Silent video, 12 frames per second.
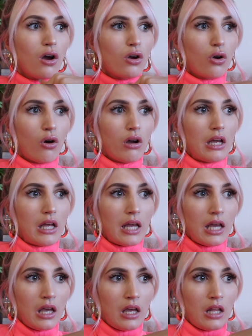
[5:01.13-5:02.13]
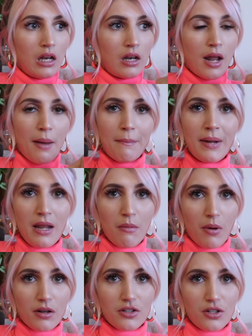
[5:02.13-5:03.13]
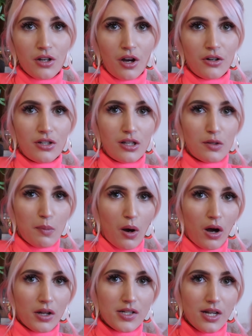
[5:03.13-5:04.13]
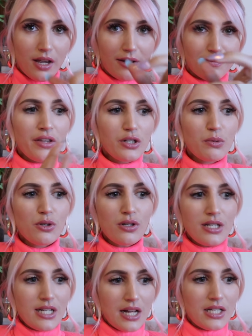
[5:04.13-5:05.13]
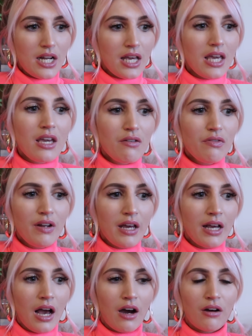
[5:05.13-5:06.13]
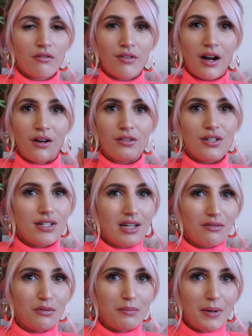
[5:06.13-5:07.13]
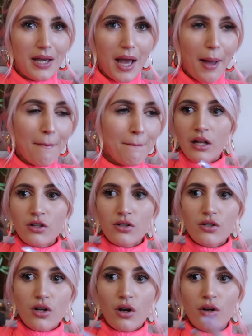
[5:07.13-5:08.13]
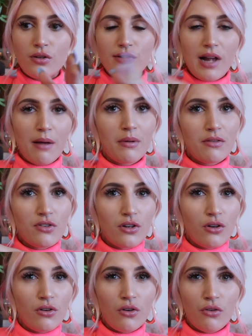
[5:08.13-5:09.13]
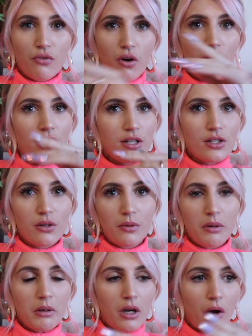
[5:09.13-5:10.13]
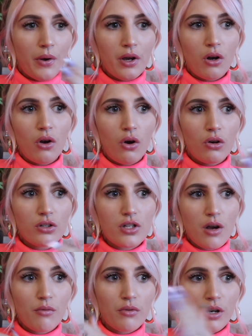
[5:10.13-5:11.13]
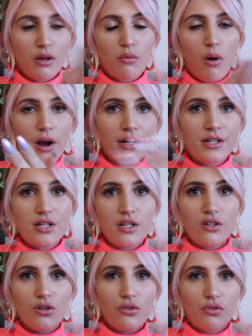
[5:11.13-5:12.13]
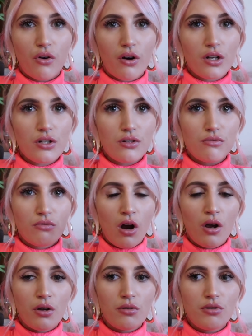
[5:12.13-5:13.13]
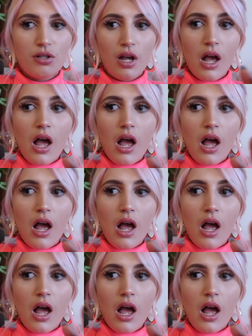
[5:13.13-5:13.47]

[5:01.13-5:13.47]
got in a minibus to go to this party. This was on Saturday evening at around 7 p.m. and so Sam lives in New Forest, so we were going along some really windy New Forest roads,